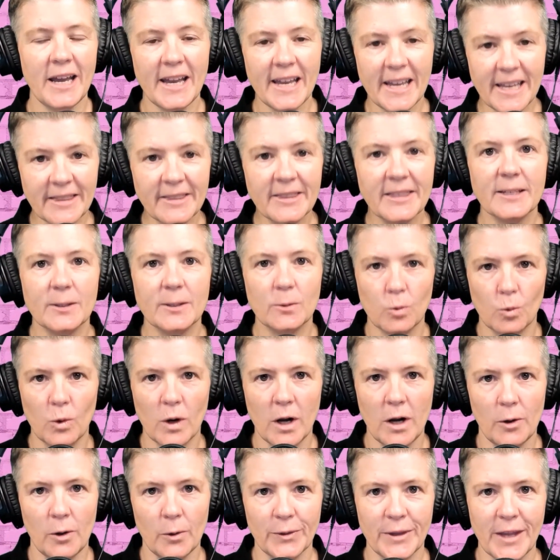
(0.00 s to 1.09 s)
In this
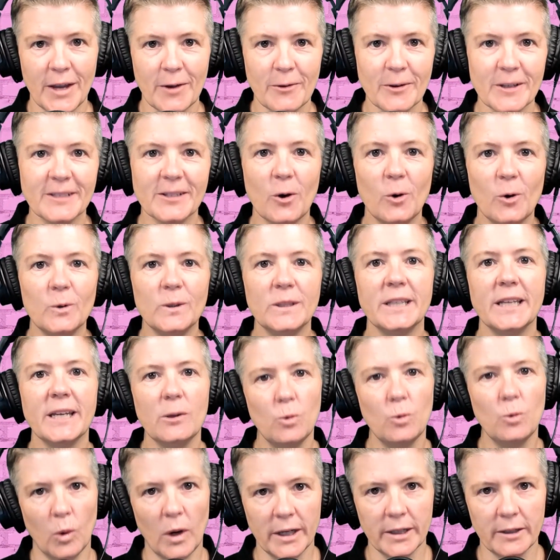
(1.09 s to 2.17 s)
world, there is only
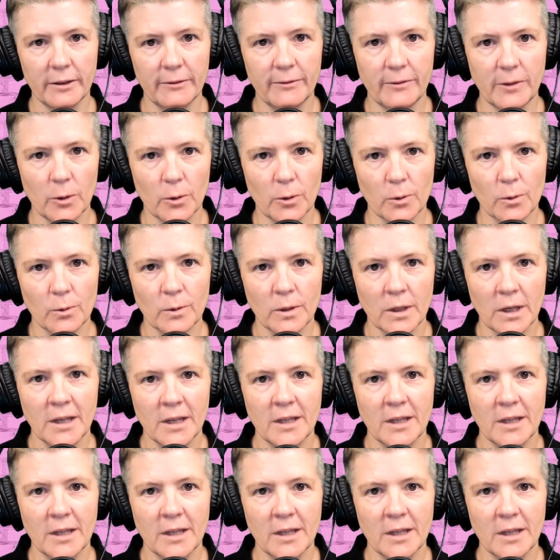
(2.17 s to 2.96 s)
one of you.